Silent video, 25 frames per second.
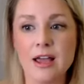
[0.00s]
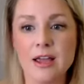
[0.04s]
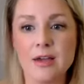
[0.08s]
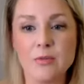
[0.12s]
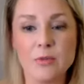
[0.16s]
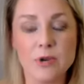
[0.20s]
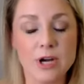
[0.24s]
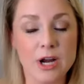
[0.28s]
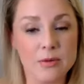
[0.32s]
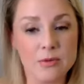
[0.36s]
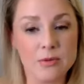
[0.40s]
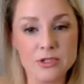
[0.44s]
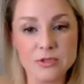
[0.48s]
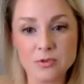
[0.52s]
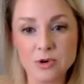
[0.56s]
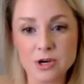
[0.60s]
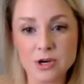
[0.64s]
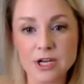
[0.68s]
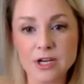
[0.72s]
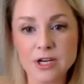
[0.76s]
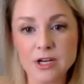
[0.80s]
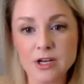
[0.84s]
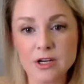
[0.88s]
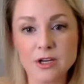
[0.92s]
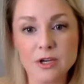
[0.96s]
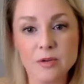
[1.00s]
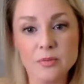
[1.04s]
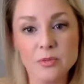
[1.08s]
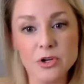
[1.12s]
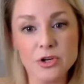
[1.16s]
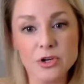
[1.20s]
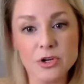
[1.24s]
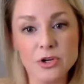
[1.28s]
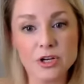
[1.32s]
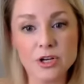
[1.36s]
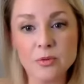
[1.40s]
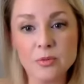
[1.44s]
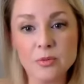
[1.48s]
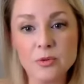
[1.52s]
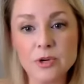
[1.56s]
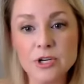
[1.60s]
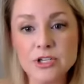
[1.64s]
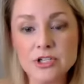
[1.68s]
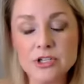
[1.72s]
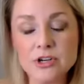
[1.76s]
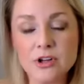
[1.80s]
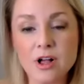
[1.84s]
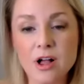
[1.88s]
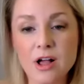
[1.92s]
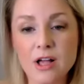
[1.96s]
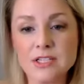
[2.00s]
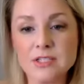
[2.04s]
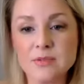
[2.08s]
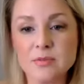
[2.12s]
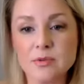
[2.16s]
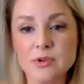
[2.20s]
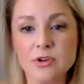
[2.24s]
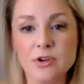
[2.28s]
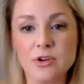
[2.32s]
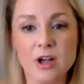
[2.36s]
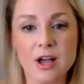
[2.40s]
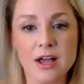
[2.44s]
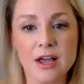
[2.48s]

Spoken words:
When I was working in a community regional hospital,